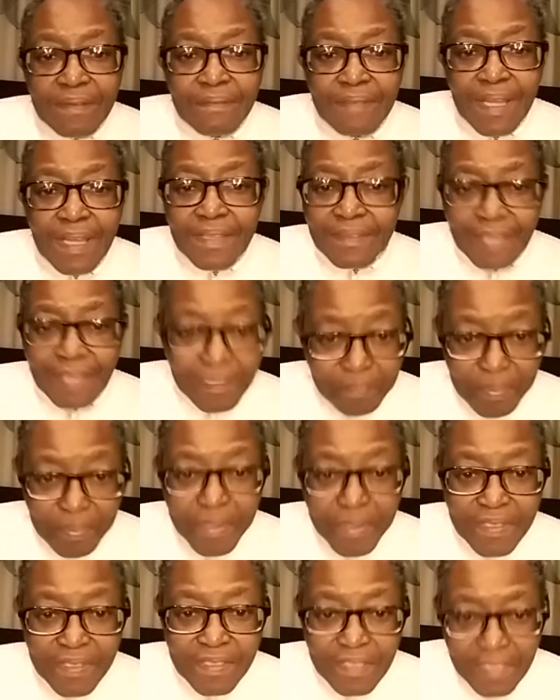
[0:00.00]
that that
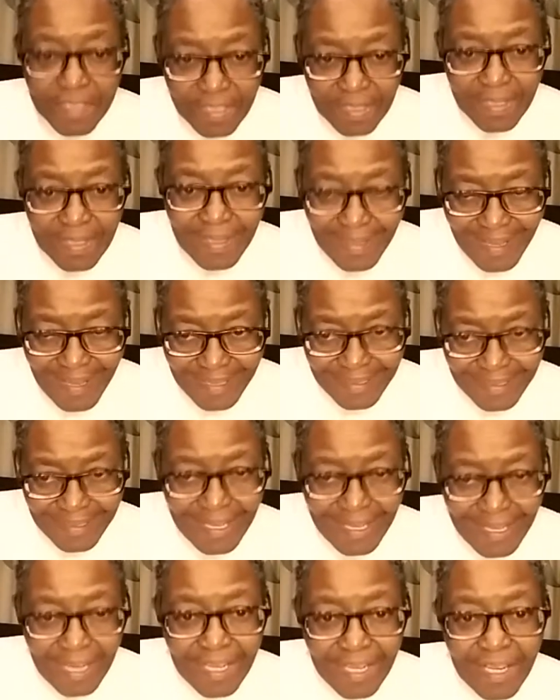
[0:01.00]
person is
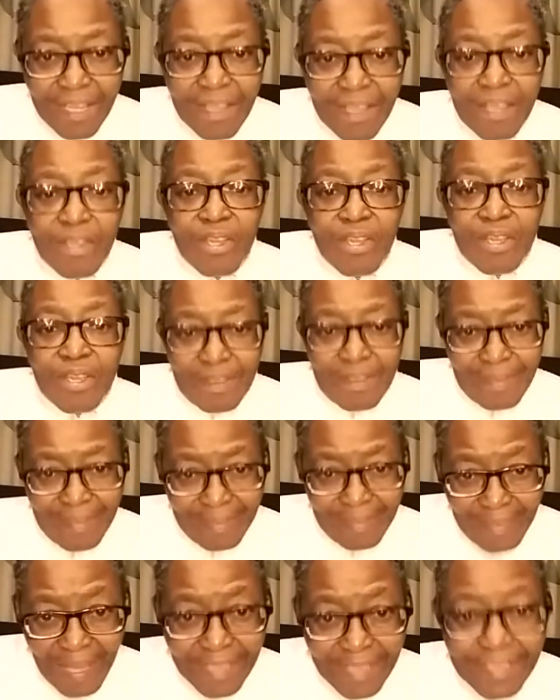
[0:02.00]
exactly
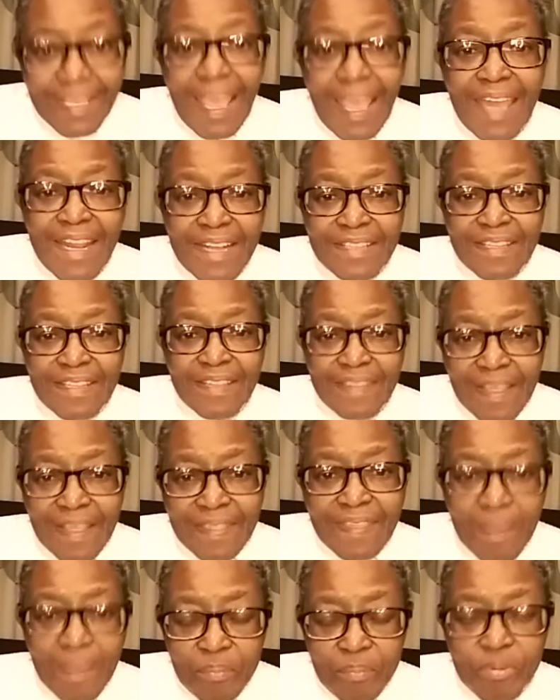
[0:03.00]
that character that
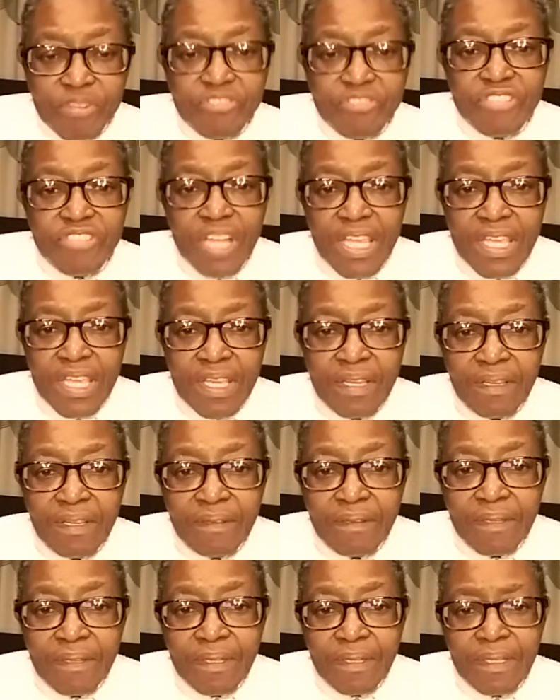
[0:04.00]
they are portraying.
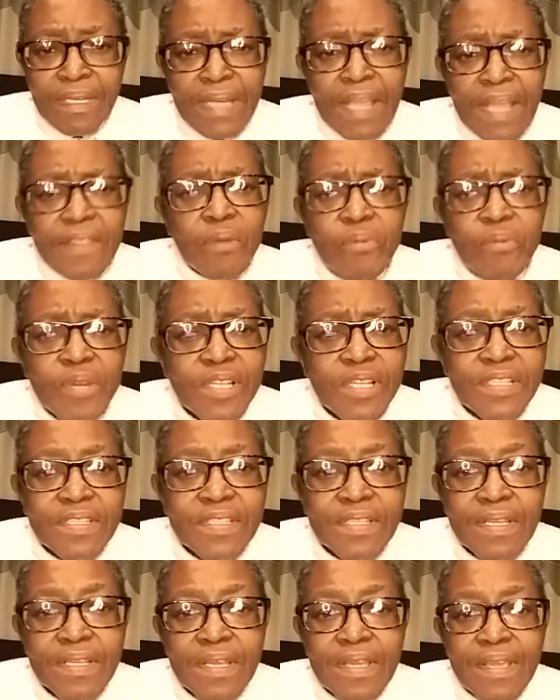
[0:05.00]
In other
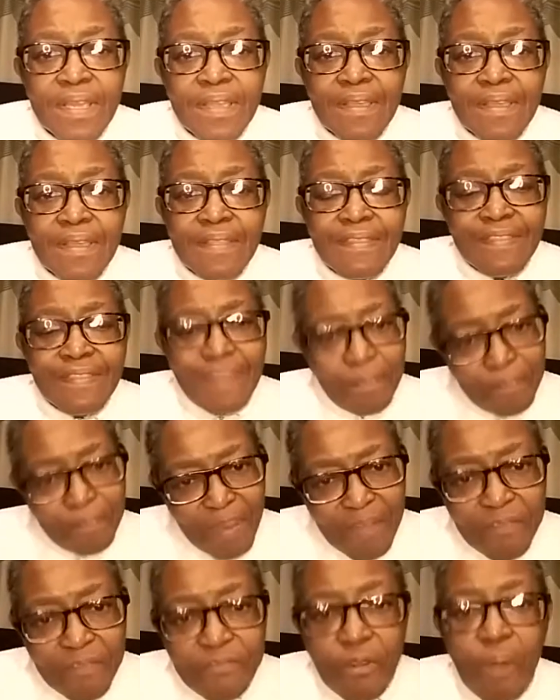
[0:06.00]
words, the
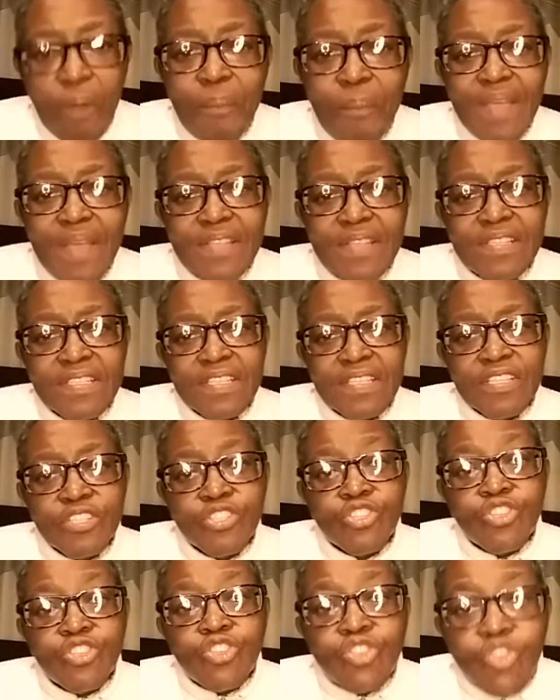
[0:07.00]
performance is
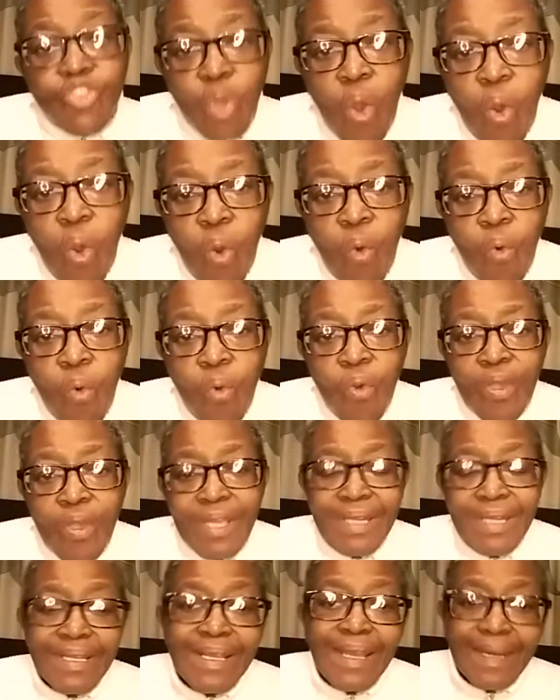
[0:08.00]
so
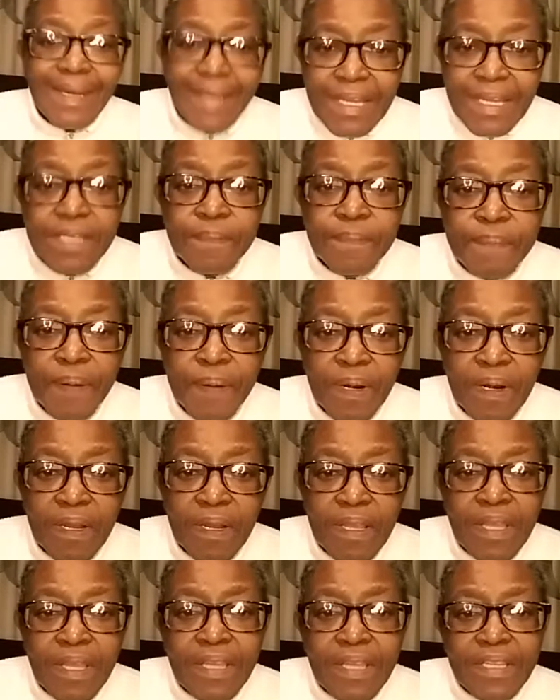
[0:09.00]
incredible,
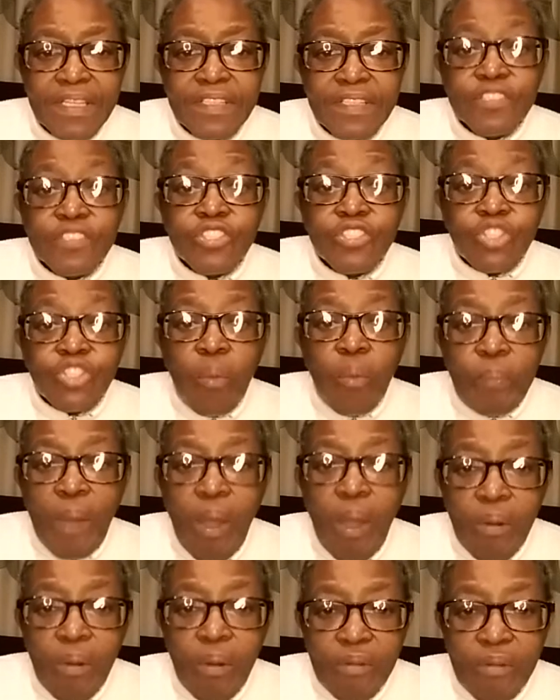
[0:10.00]
it is so
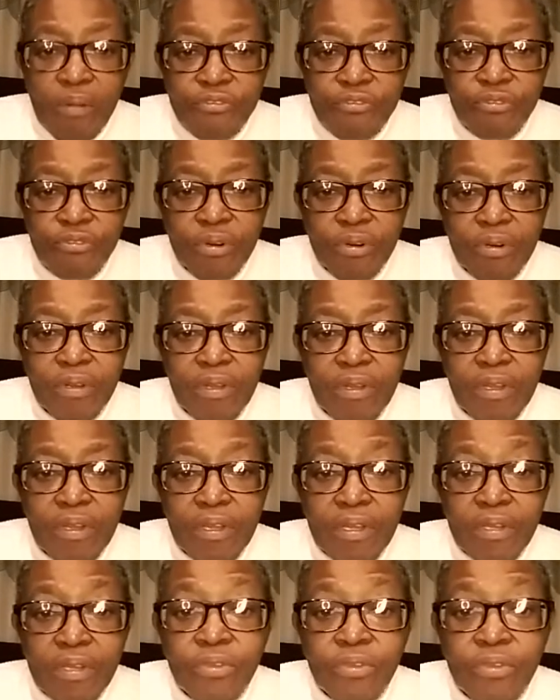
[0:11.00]
powerful.
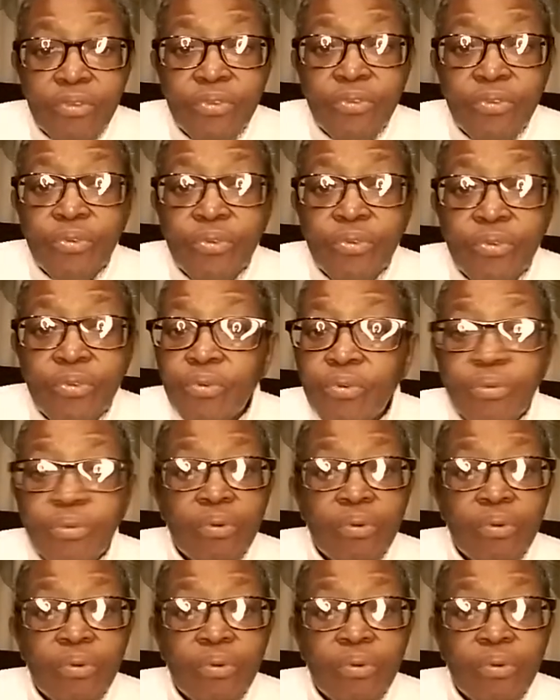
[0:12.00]
You